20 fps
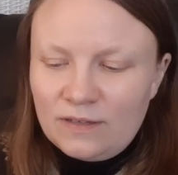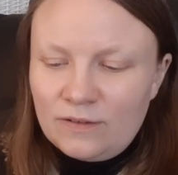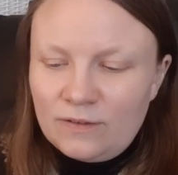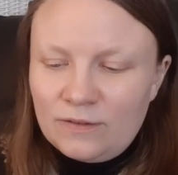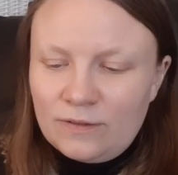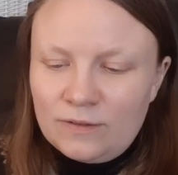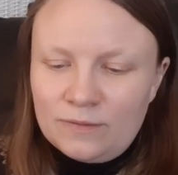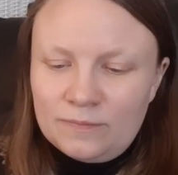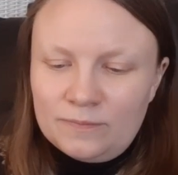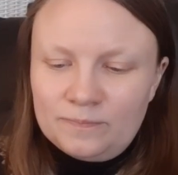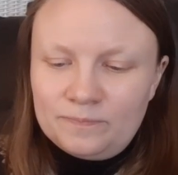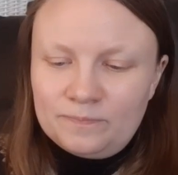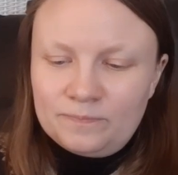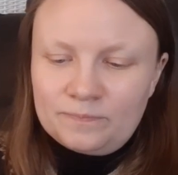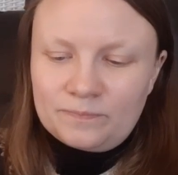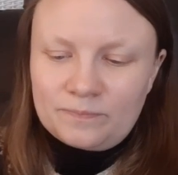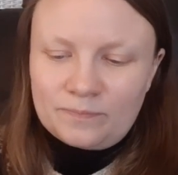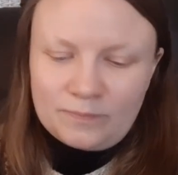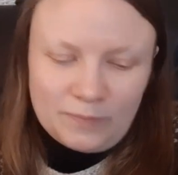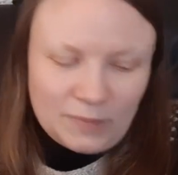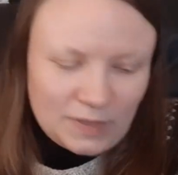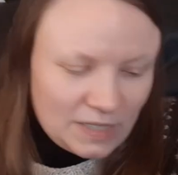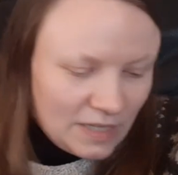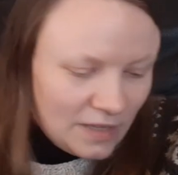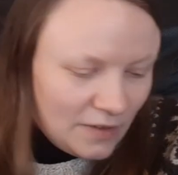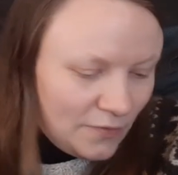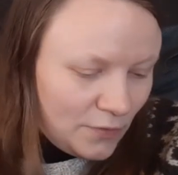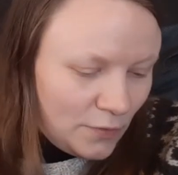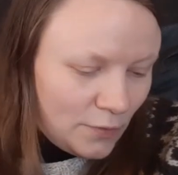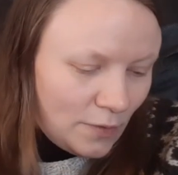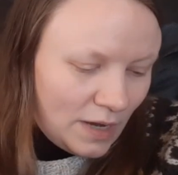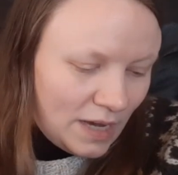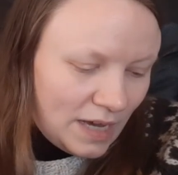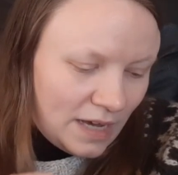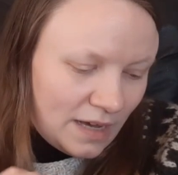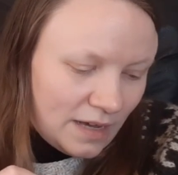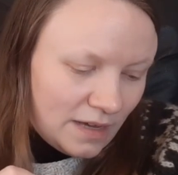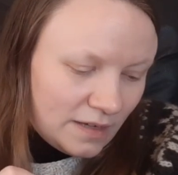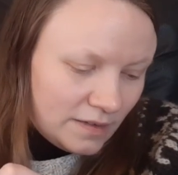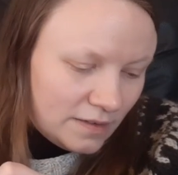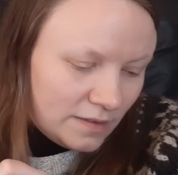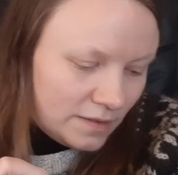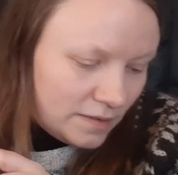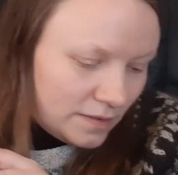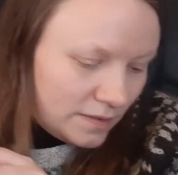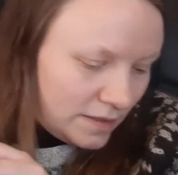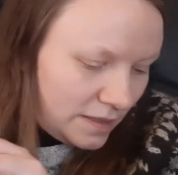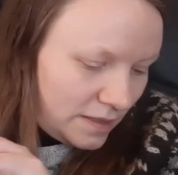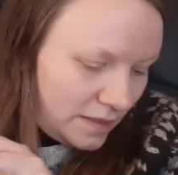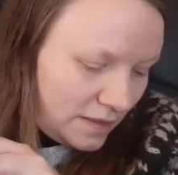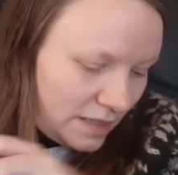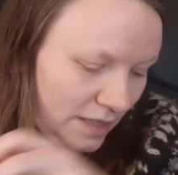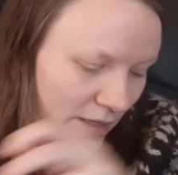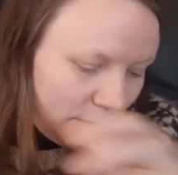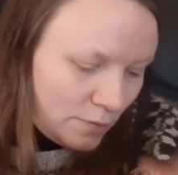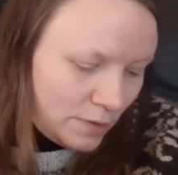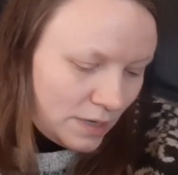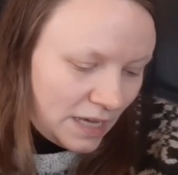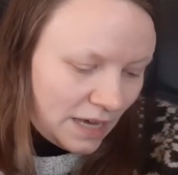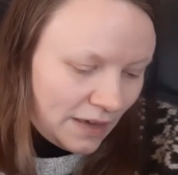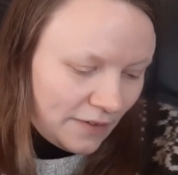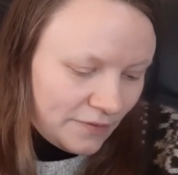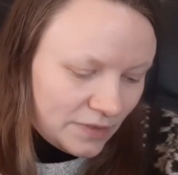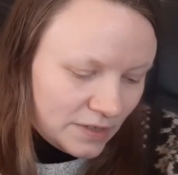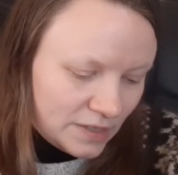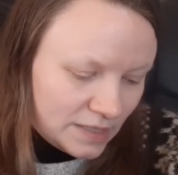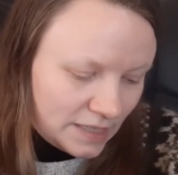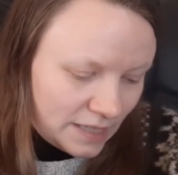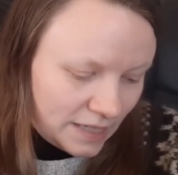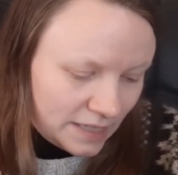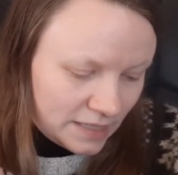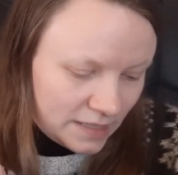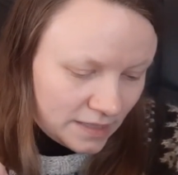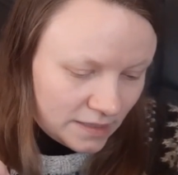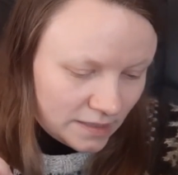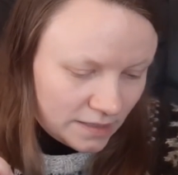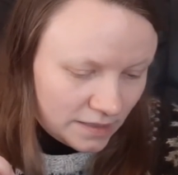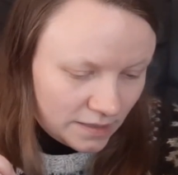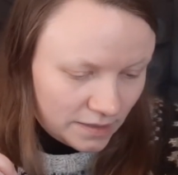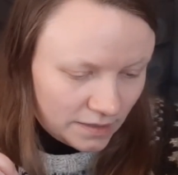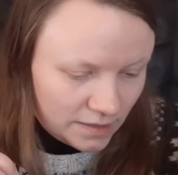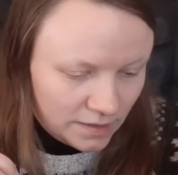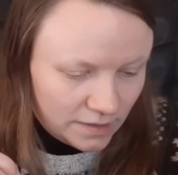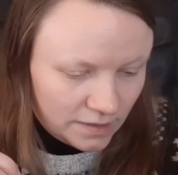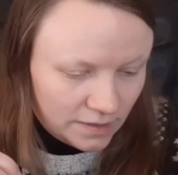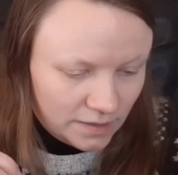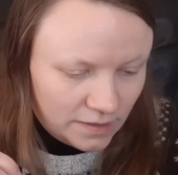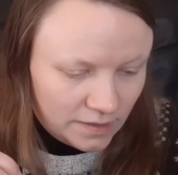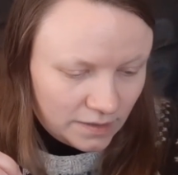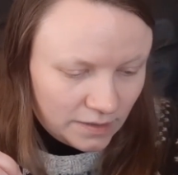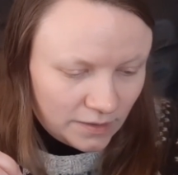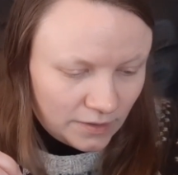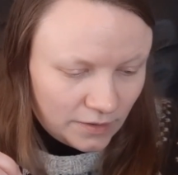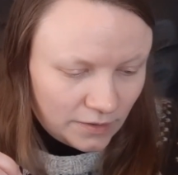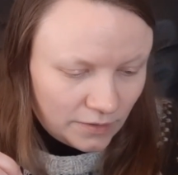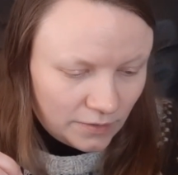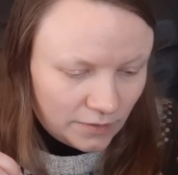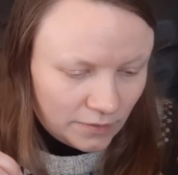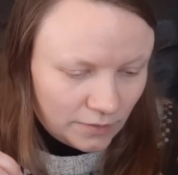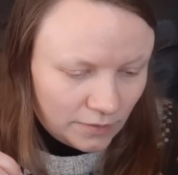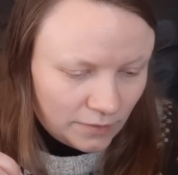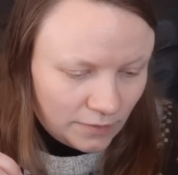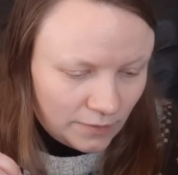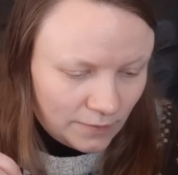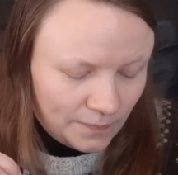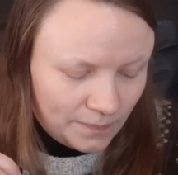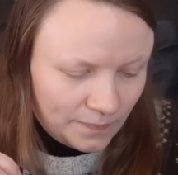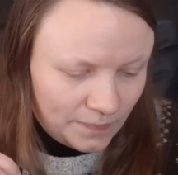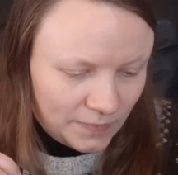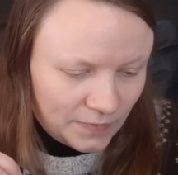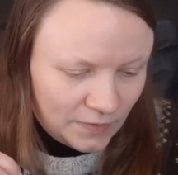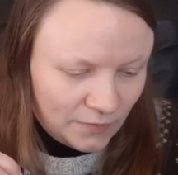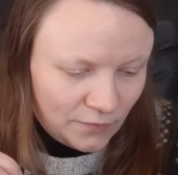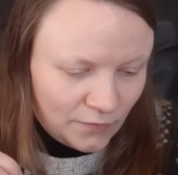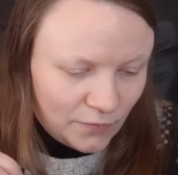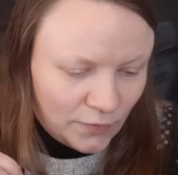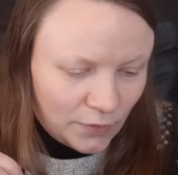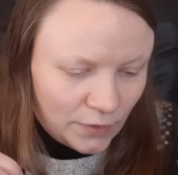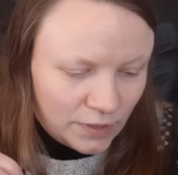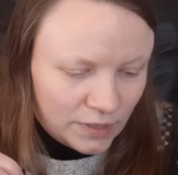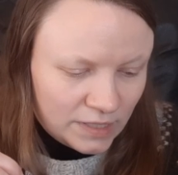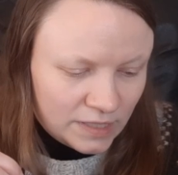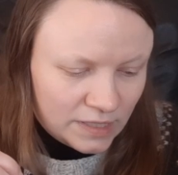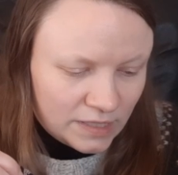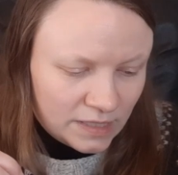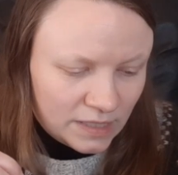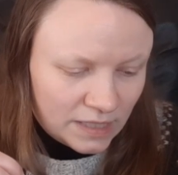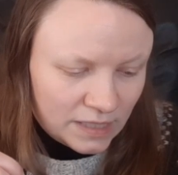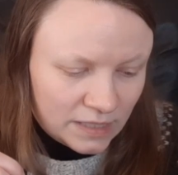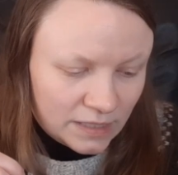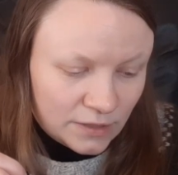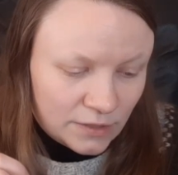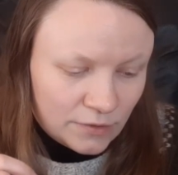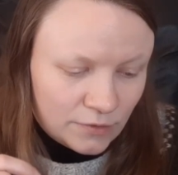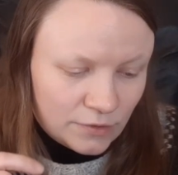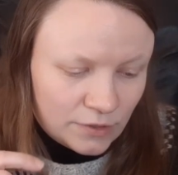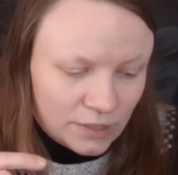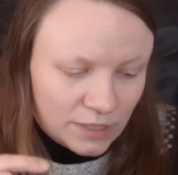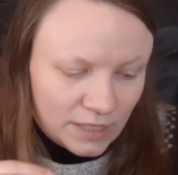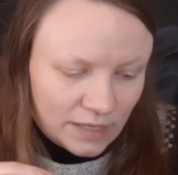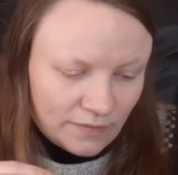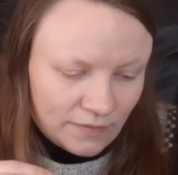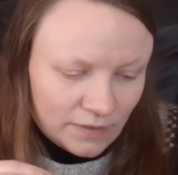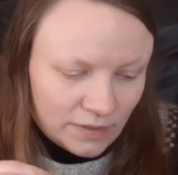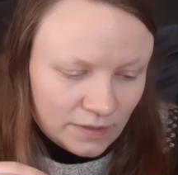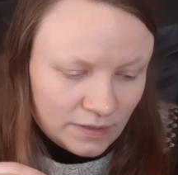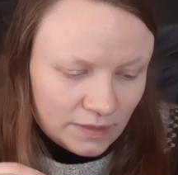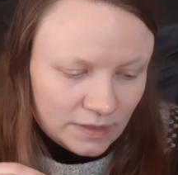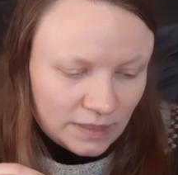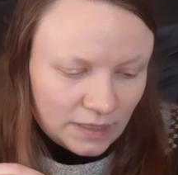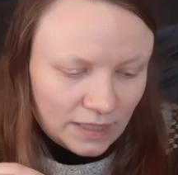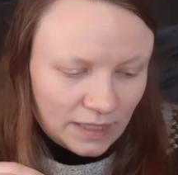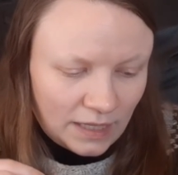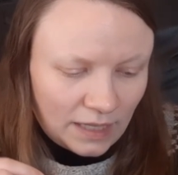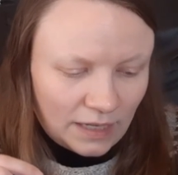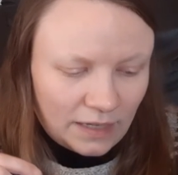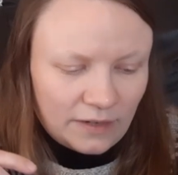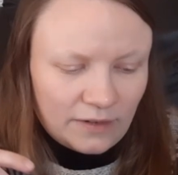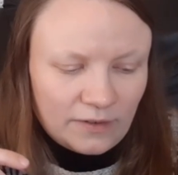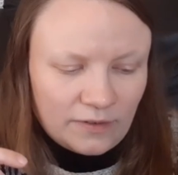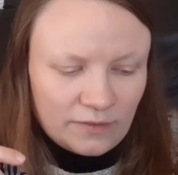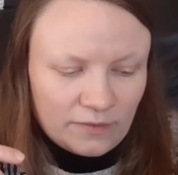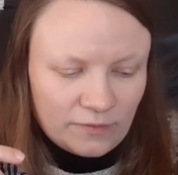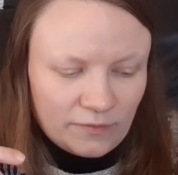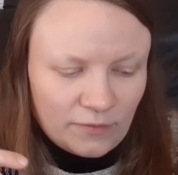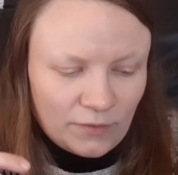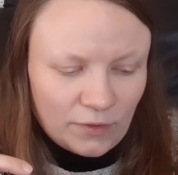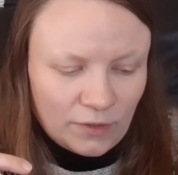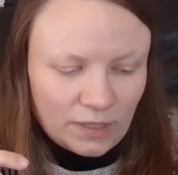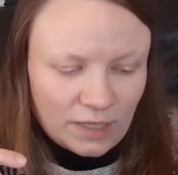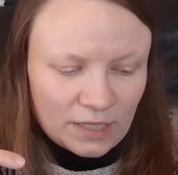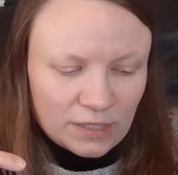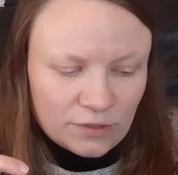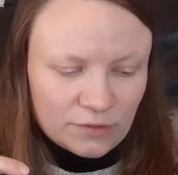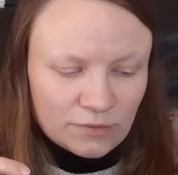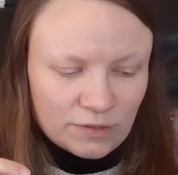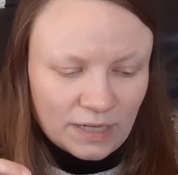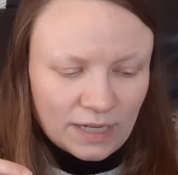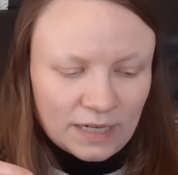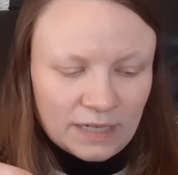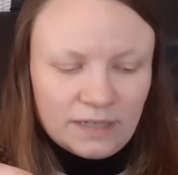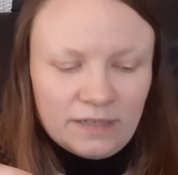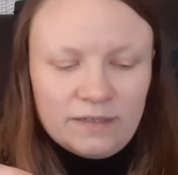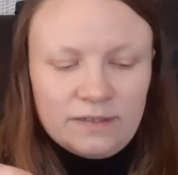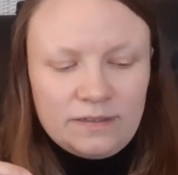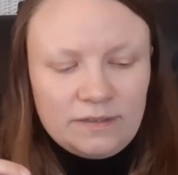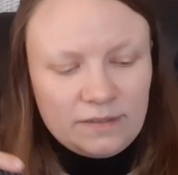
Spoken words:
But if you are, they only have the sizes 36 to 7 and 38 to 9,